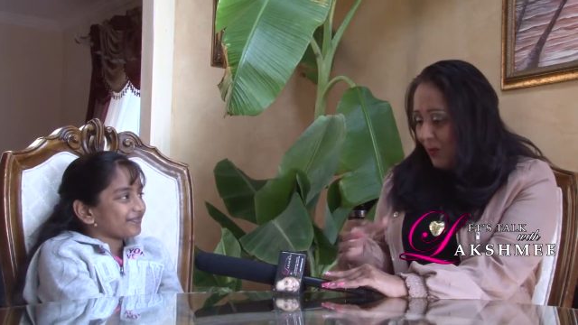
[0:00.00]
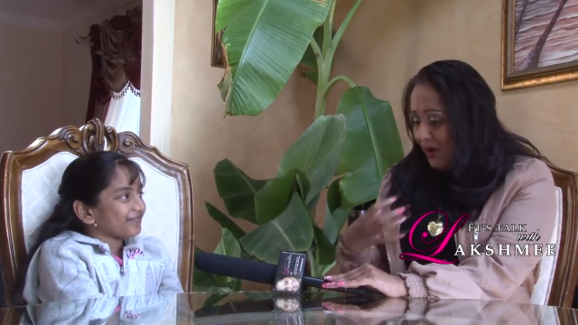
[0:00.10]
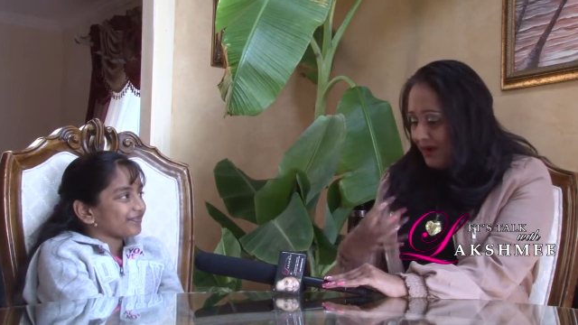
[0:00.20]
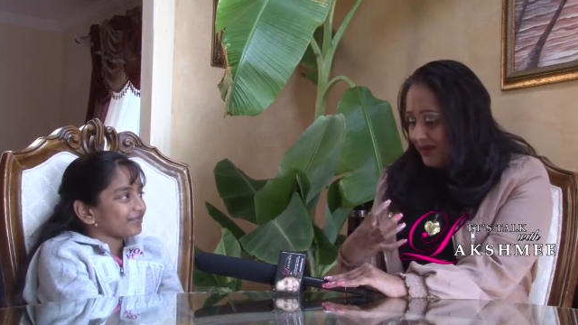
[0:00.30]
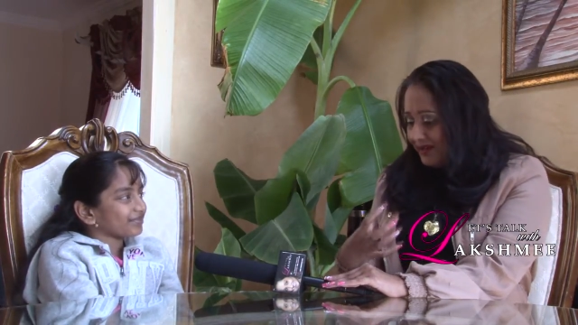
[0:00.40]

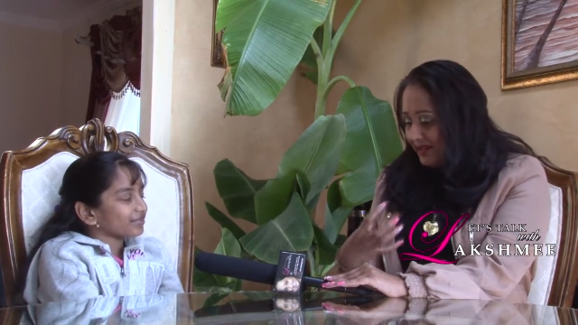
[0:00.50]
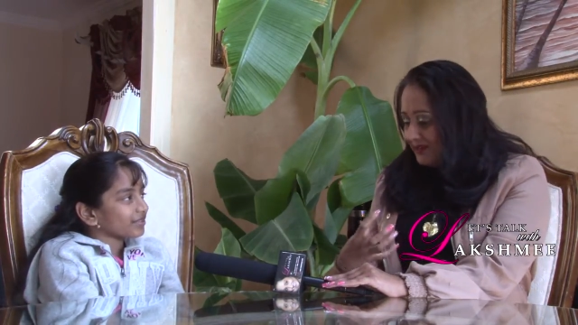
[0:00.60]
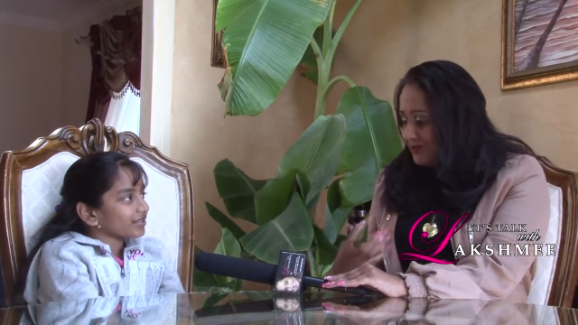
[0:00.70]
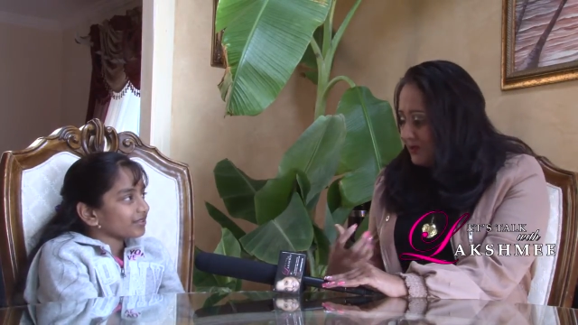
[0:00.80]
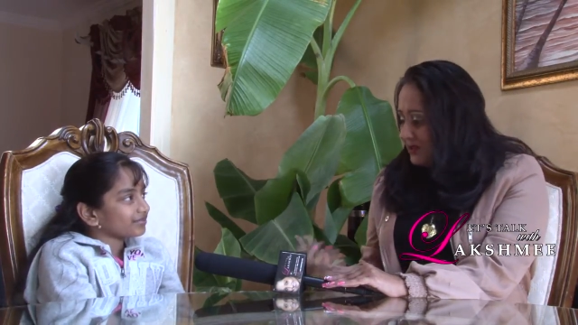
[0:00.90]
Speaker 1: What
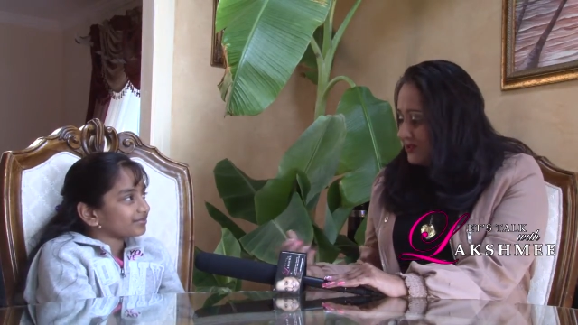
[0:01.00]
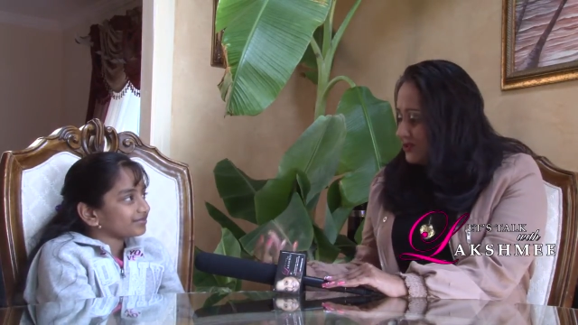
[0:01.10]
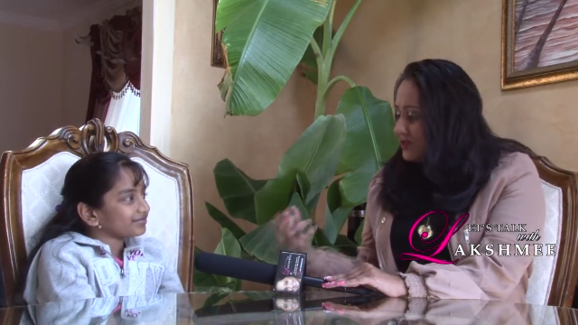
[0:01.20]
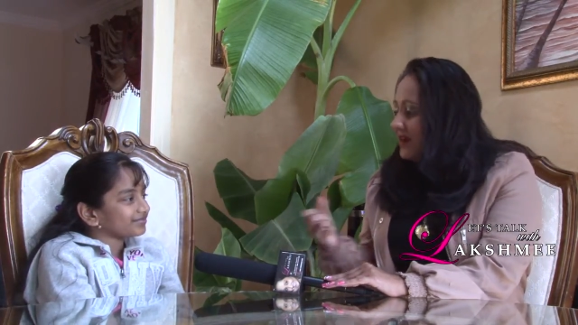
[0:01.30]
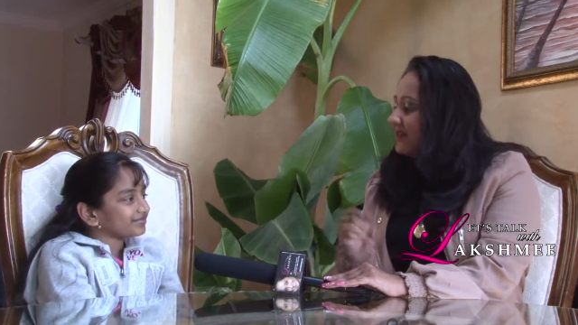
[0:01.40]
gives you the
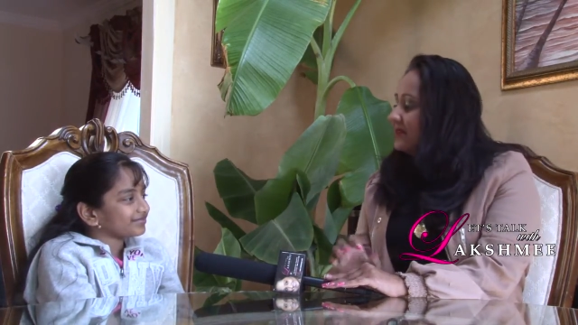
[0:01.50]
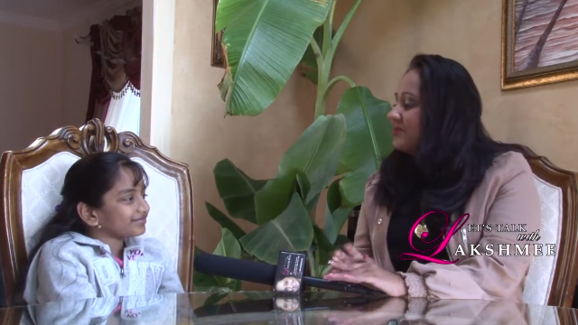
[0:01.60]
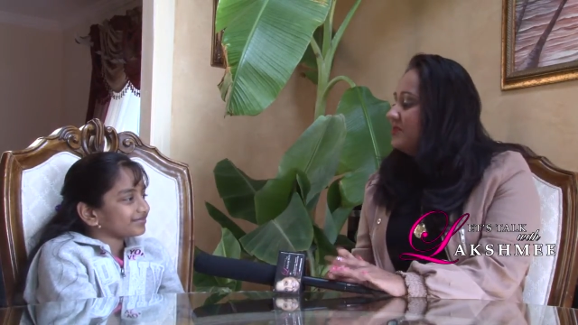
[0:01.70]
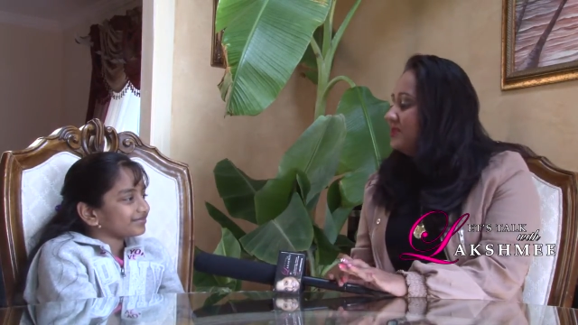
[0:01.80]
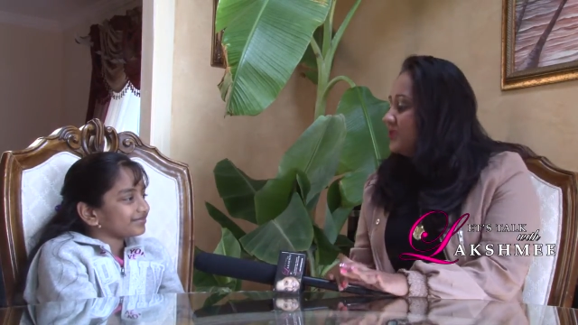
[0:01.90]
strength
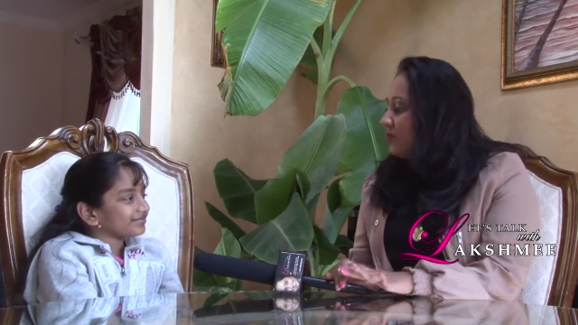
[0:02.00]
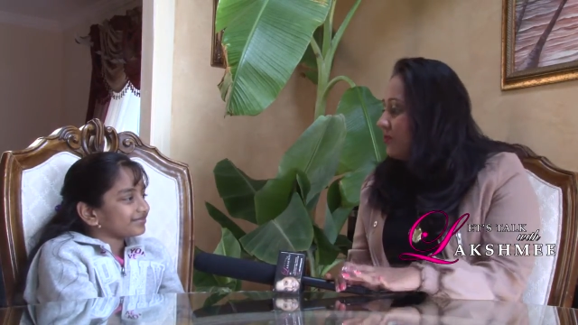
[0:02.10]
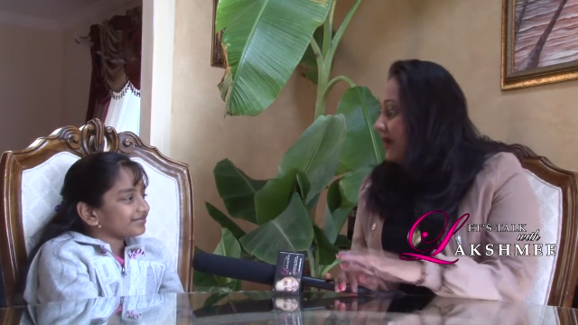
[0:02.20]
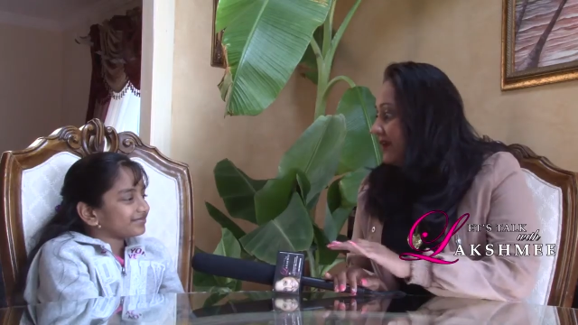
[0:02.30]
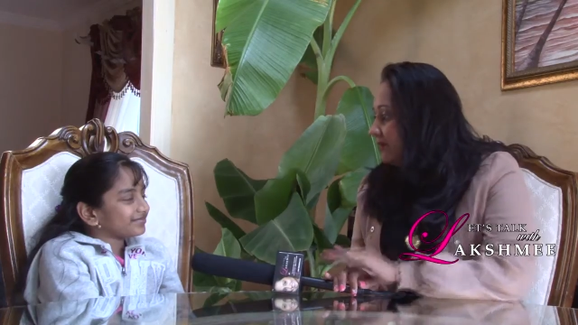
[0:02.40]
to be so
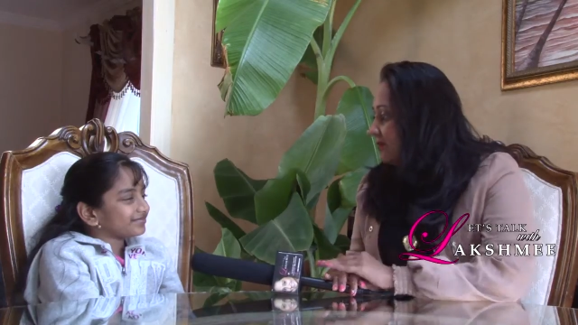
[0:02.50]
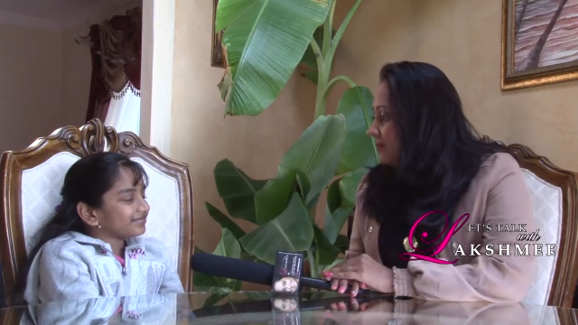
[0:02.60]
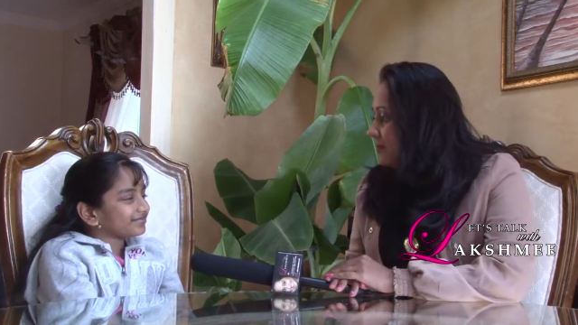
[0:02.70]
brave?